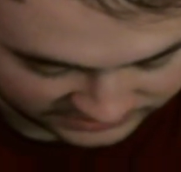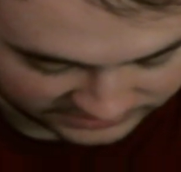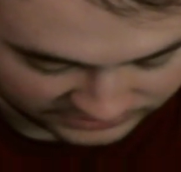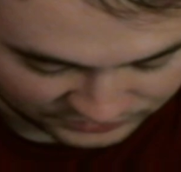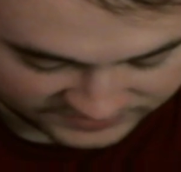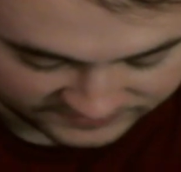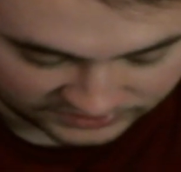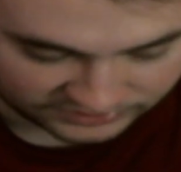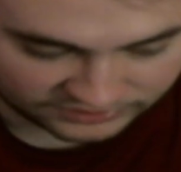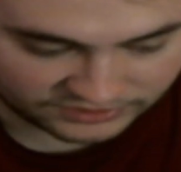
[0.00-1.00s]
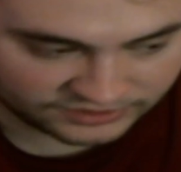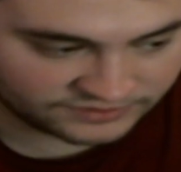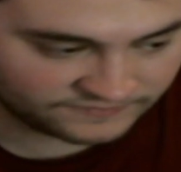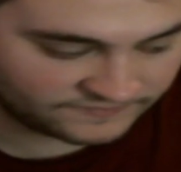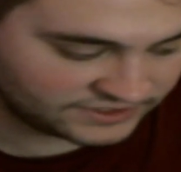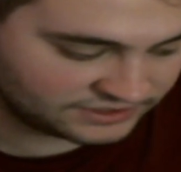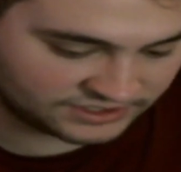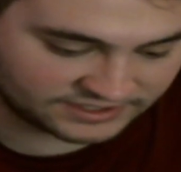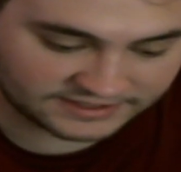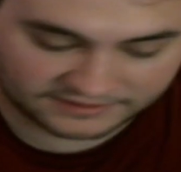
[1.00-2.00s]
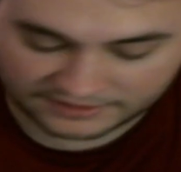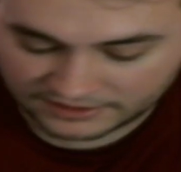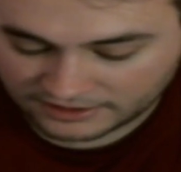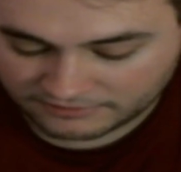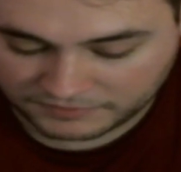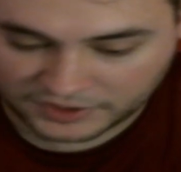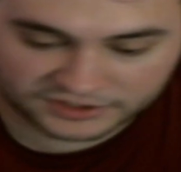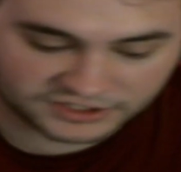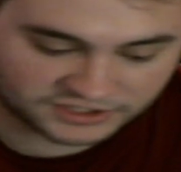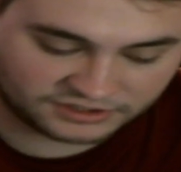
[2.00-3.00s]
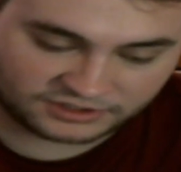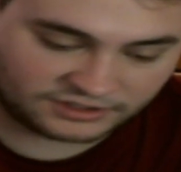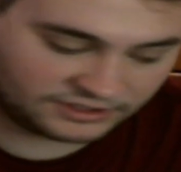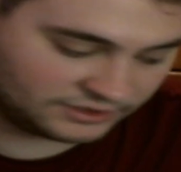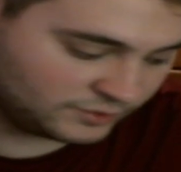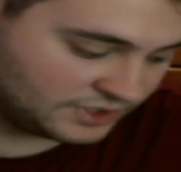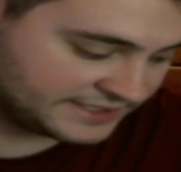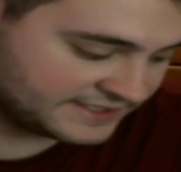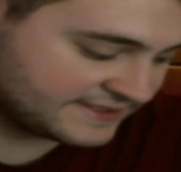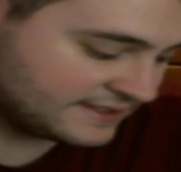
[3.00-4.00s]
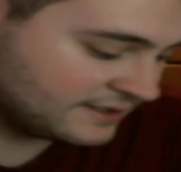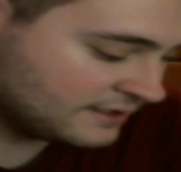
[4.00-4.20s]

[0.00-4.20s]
useful to just push in the woods.